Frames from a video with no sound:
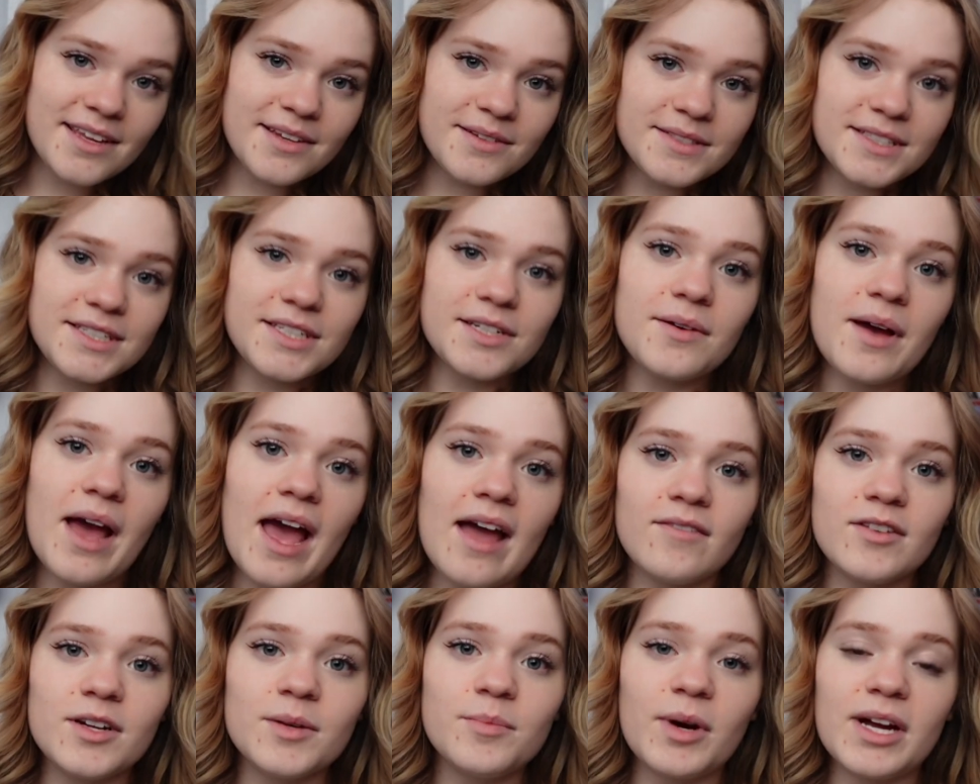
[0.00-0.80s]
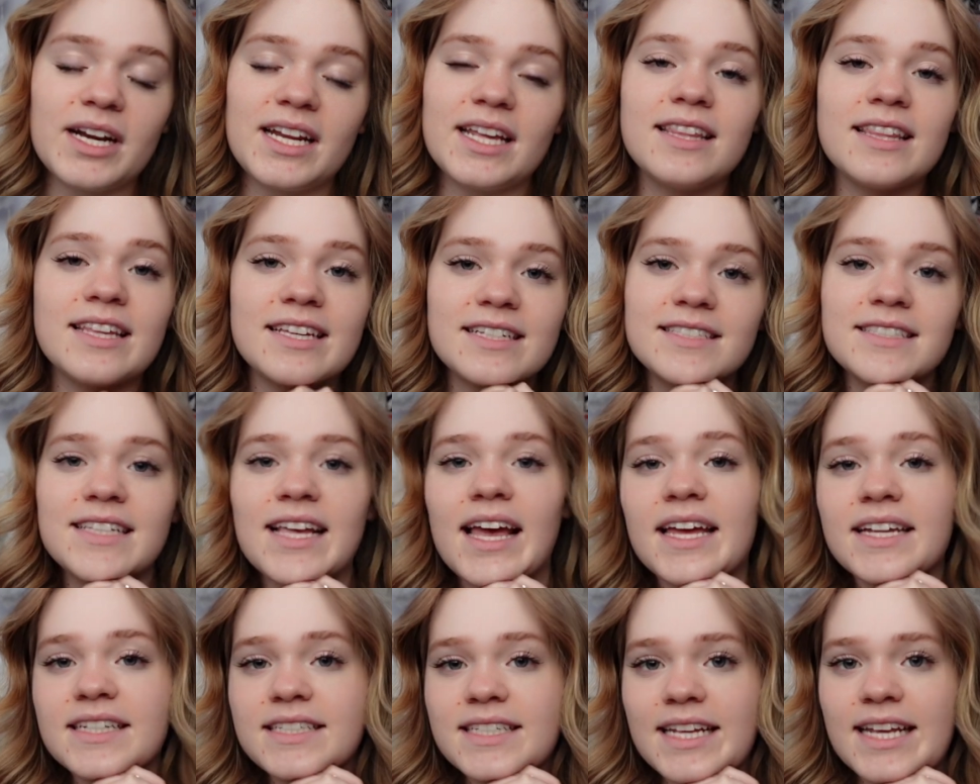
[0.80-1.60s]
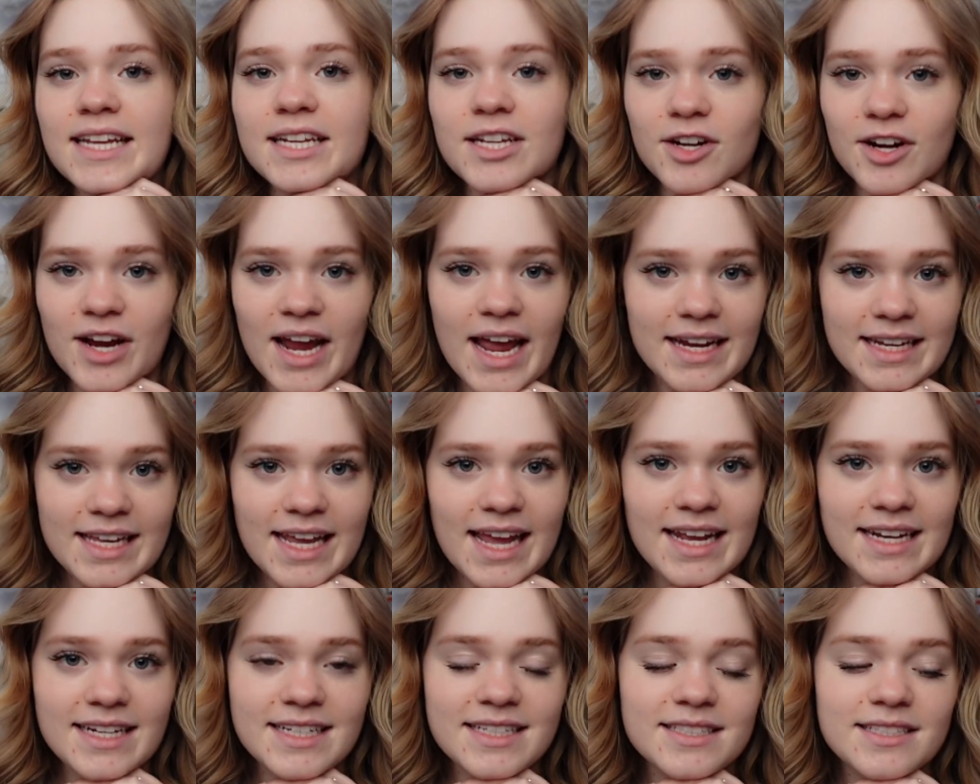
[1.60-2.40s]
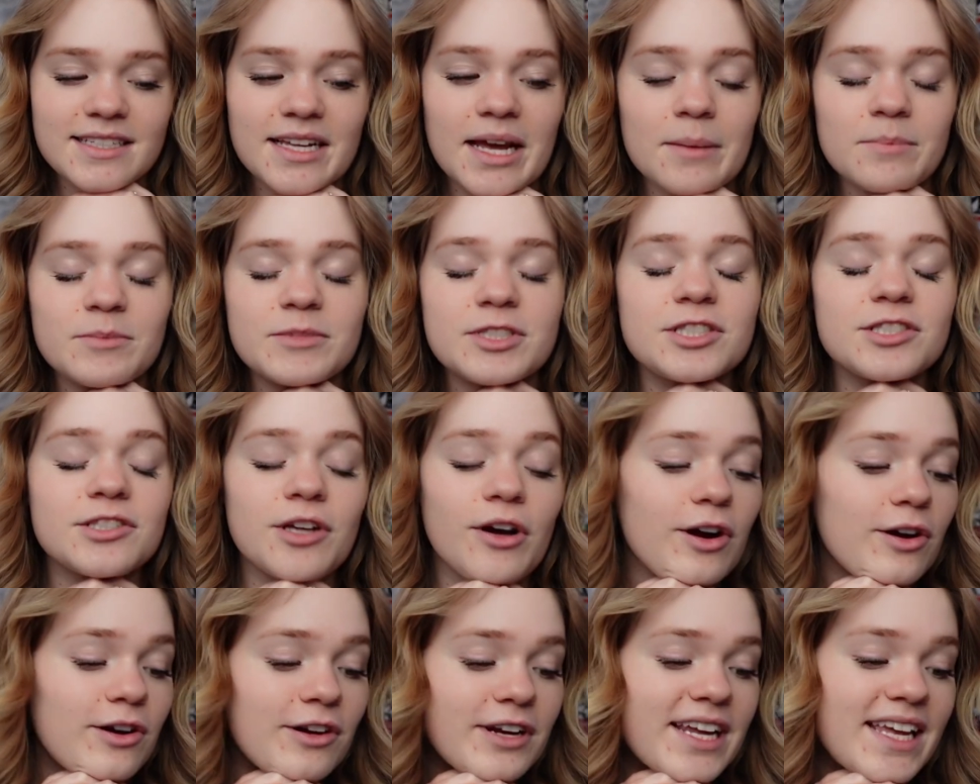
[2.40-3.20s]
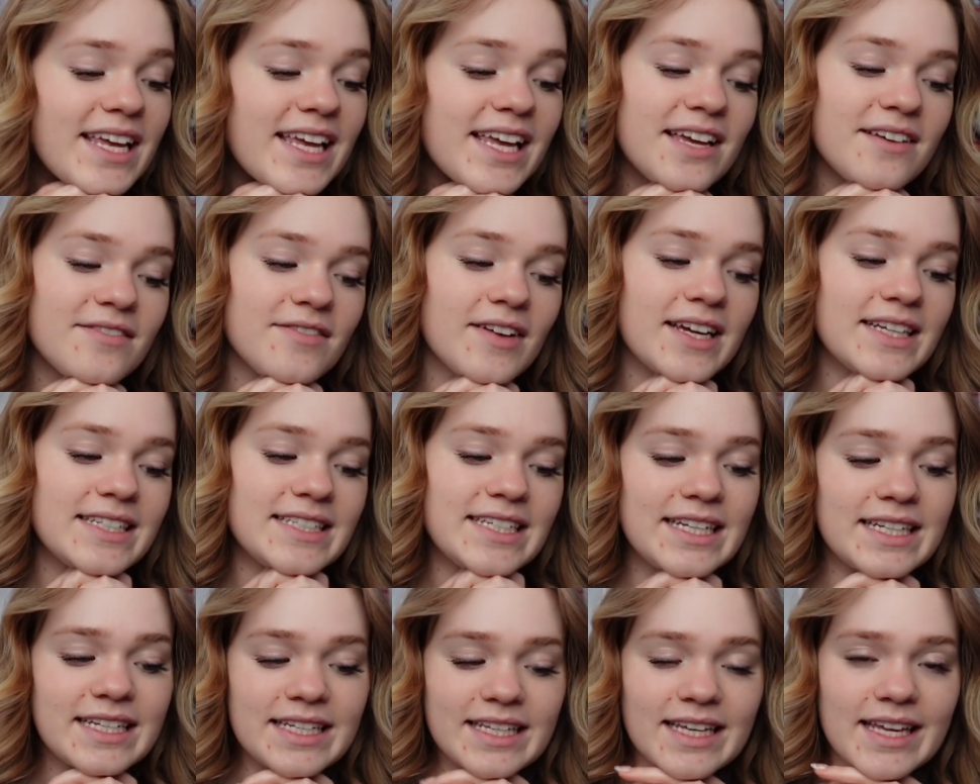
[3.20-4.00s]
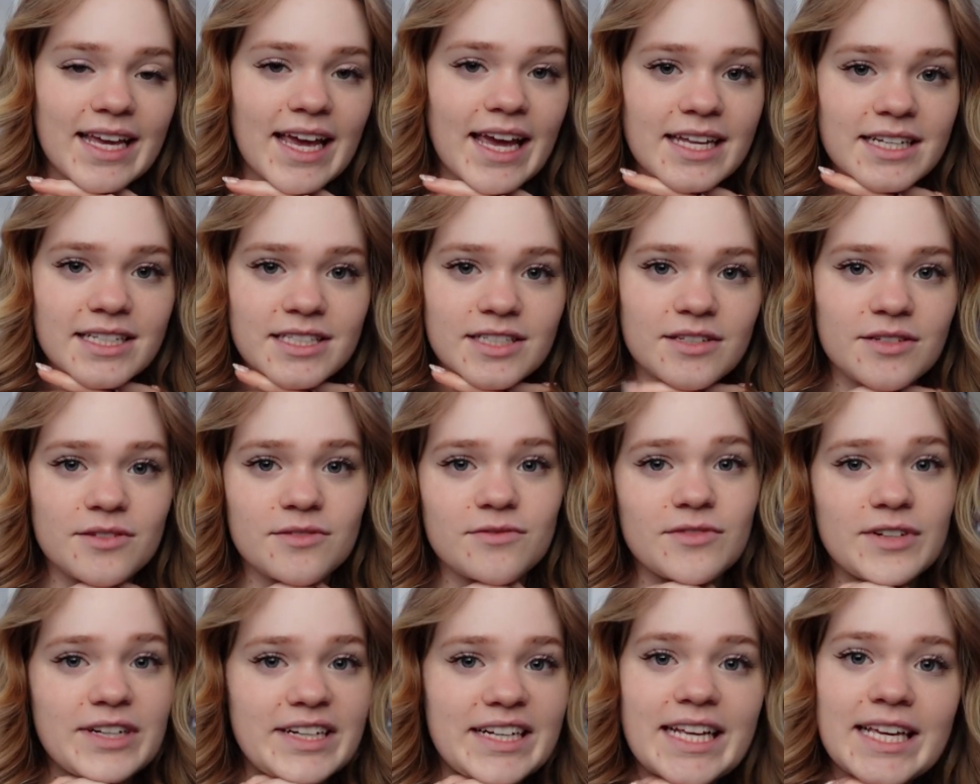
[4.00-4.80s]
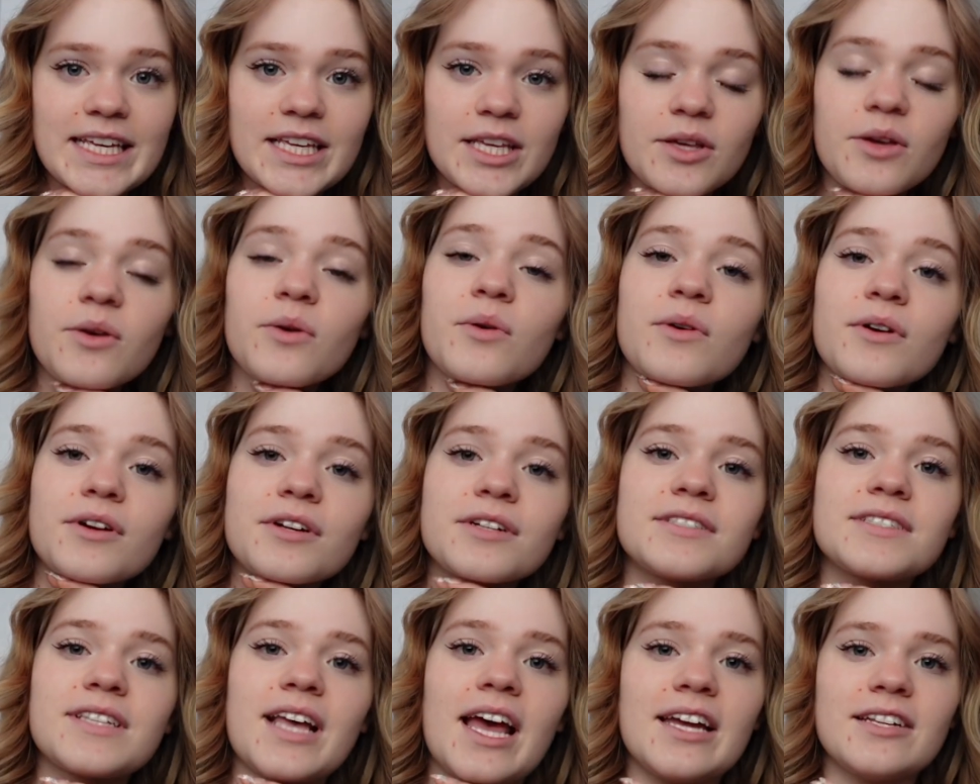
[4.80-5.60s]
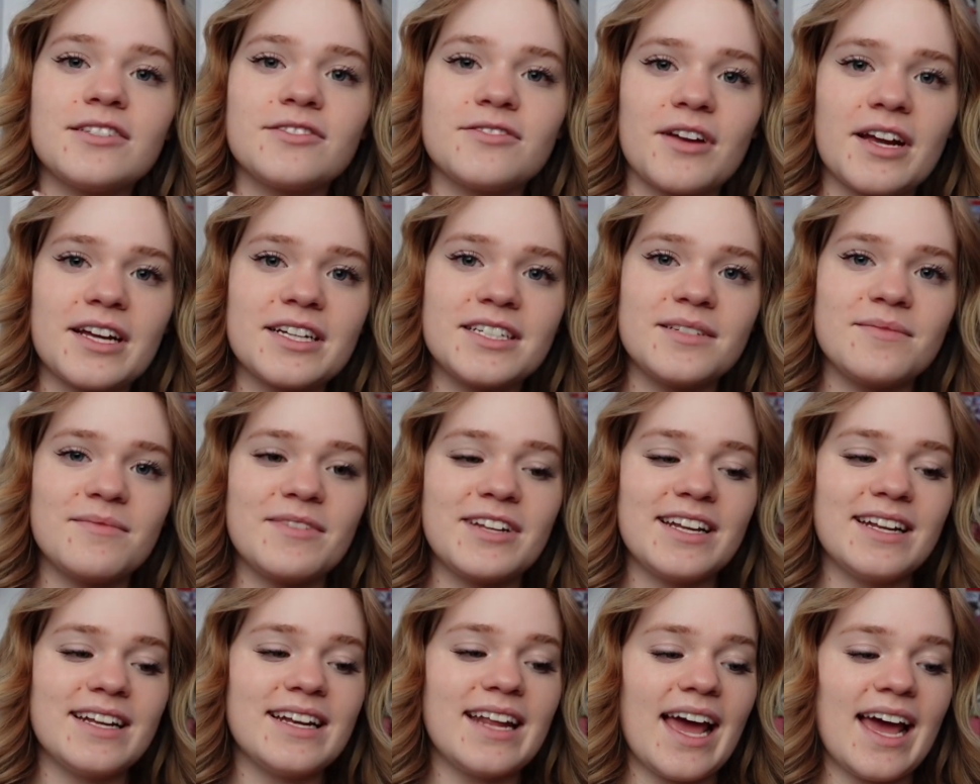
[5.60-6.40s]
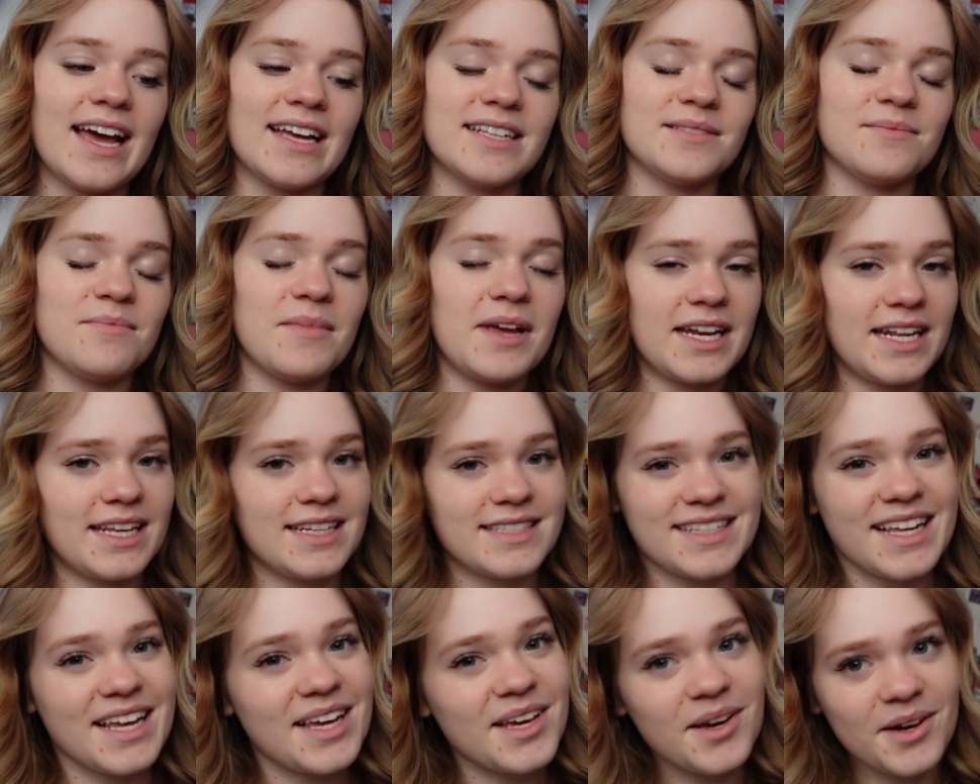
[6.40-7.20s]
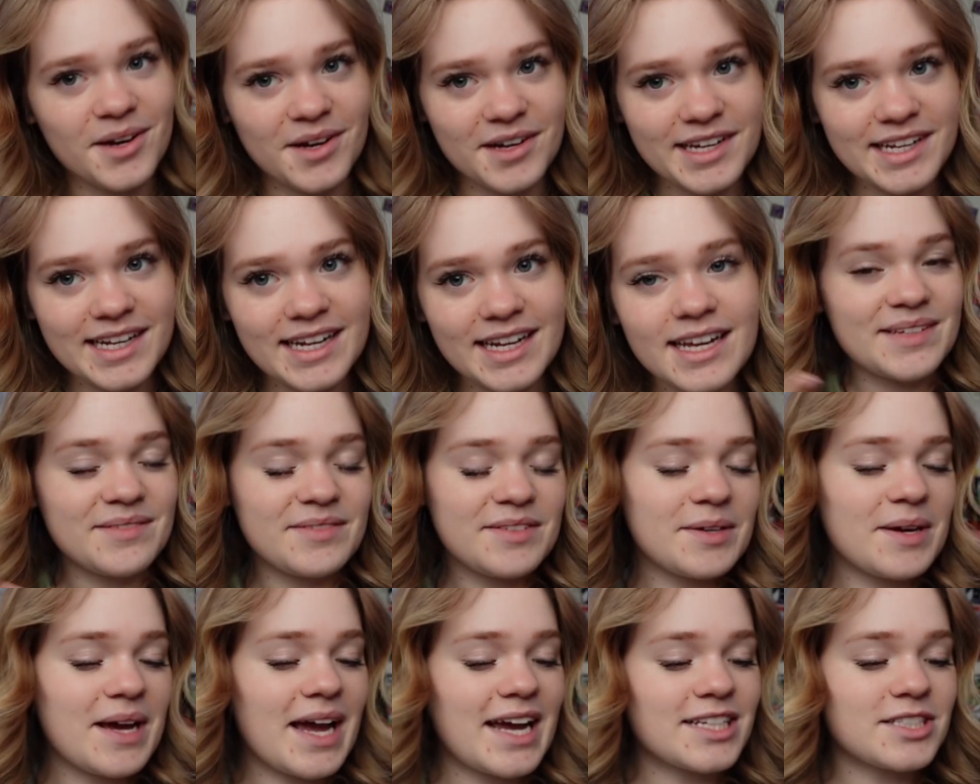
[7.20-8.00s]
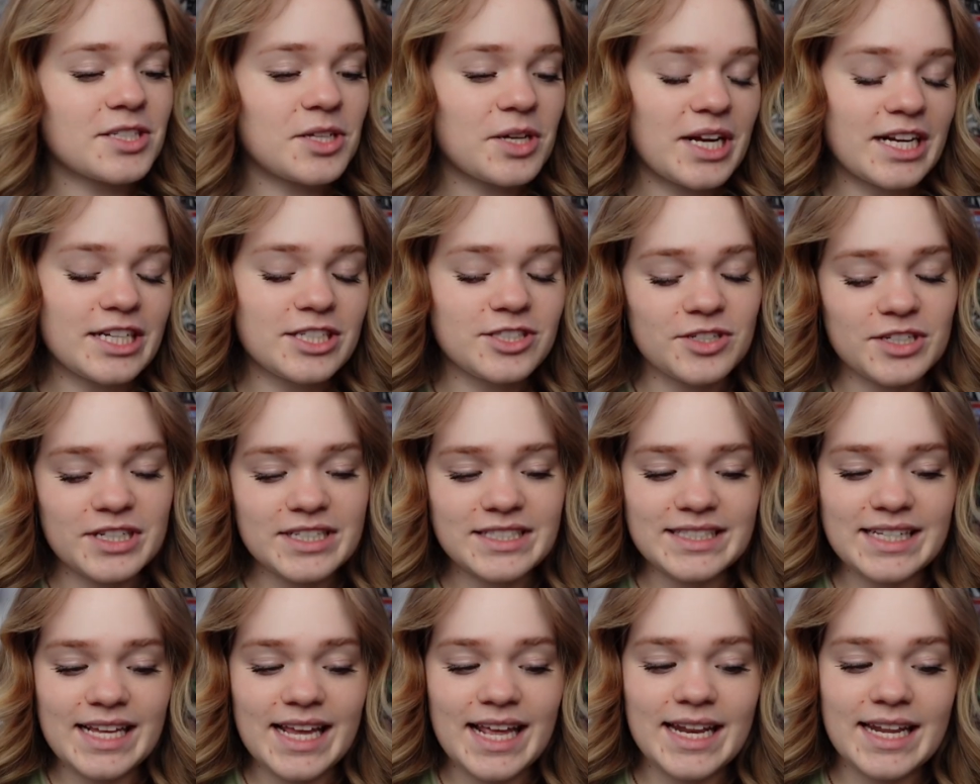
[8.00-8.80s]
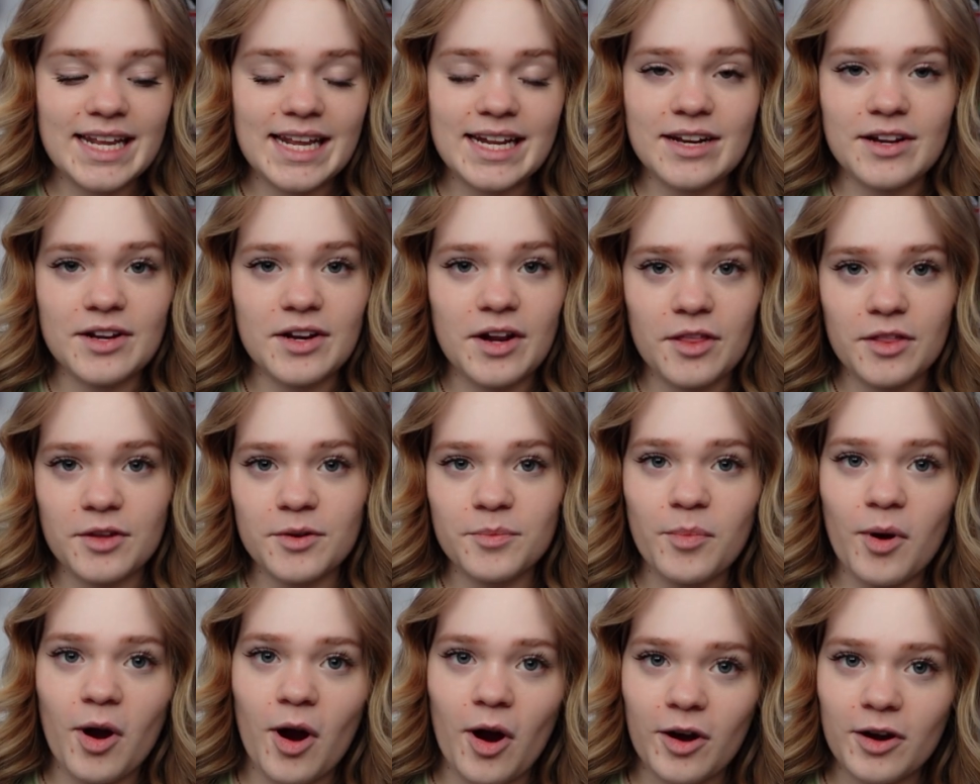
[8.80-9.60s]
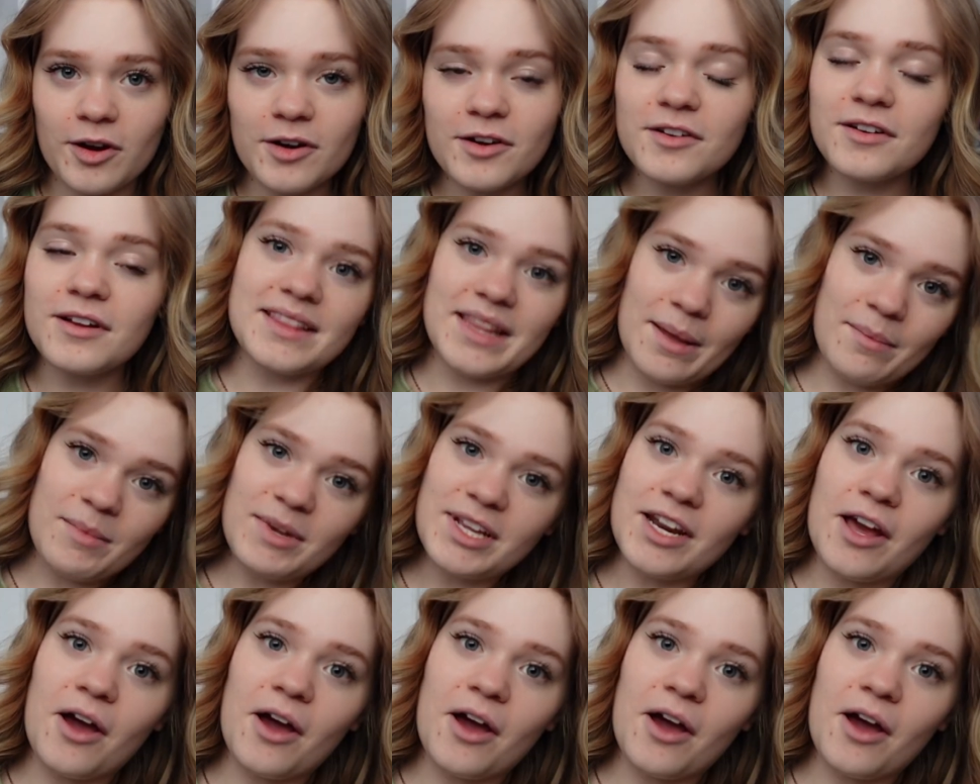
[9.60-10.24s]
you to everybody that sent in your headcanons. I'm sorry if I didn't get to reading yours. I tried to read as many as I could. If you guys are interested in another part, let me